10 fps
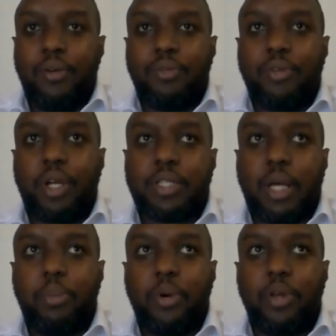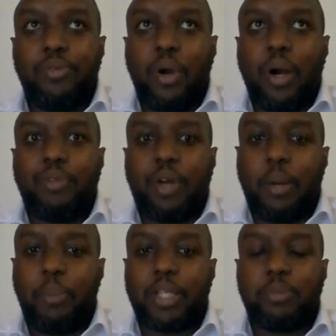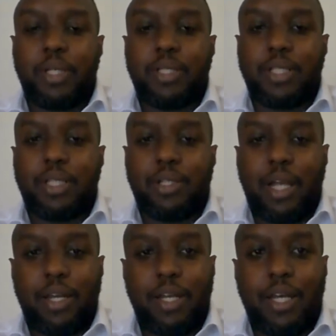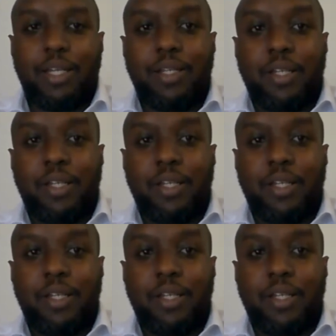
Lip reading: For example, if you have an apartment in London,